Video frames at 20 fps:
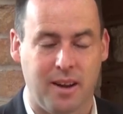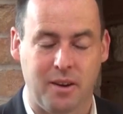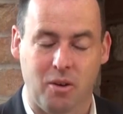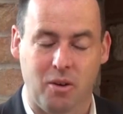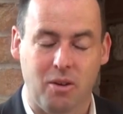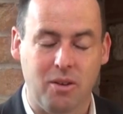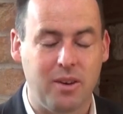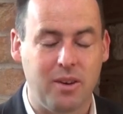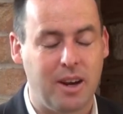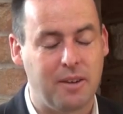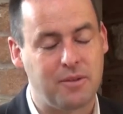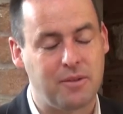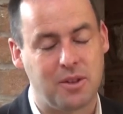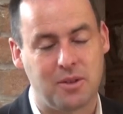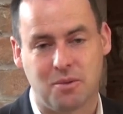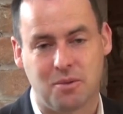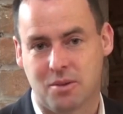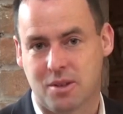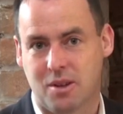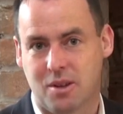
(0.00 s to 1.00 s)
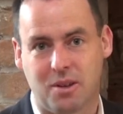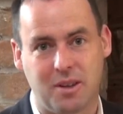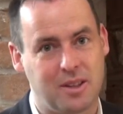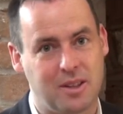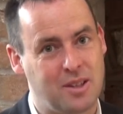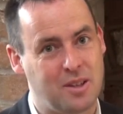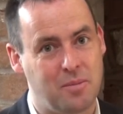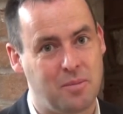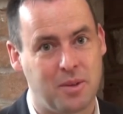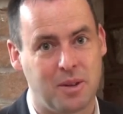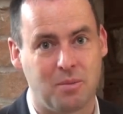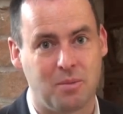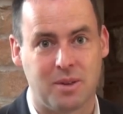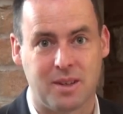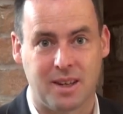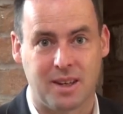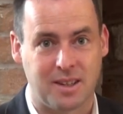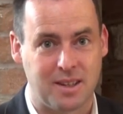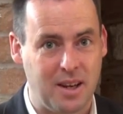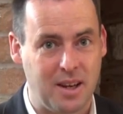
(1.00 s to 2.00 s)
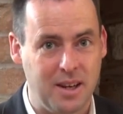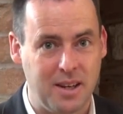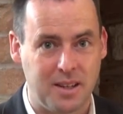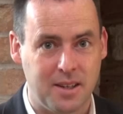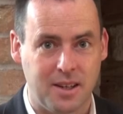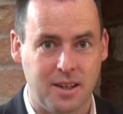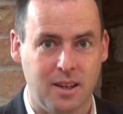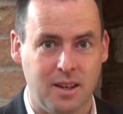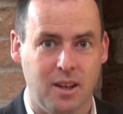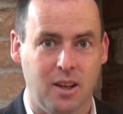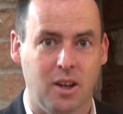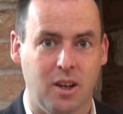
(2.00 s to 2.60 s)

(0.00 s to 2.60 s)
And all you have to do is look at somebody with anxiety,